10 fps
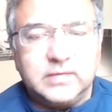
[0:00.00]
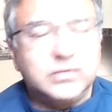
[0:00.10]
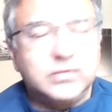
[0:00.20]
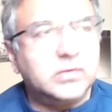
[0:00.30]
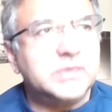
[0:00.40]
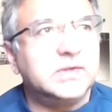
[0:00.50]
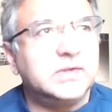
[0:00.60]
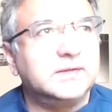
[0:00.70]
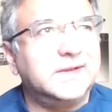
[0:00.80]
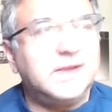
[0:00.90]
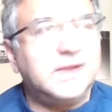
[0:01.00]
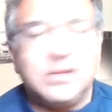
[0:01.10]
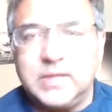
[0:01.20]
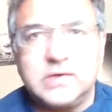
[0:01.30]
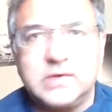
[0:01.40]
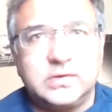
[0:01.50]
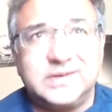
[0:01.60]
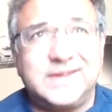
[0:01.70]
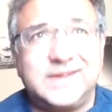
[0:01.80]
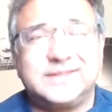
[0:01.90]
I have so much anxiety. I can't manage all the
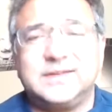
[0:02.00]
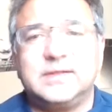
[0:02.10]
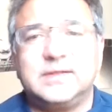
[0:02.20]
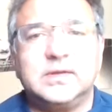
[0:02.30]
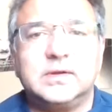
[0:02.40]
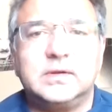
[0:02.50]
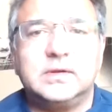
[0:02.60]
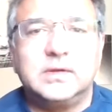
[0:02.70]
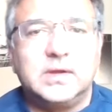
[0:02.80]
tasks I have ahead.